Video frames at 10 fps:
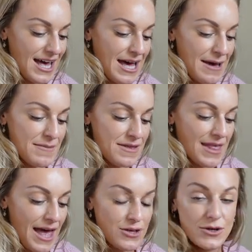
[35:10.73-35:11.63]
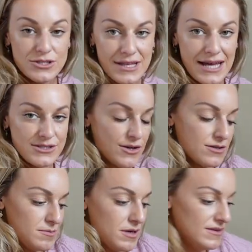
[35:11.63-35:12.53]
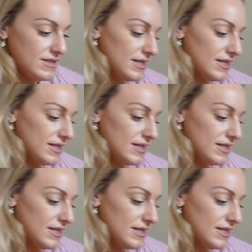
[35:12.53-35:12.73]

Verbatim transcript: Um, that you can just add on, perfect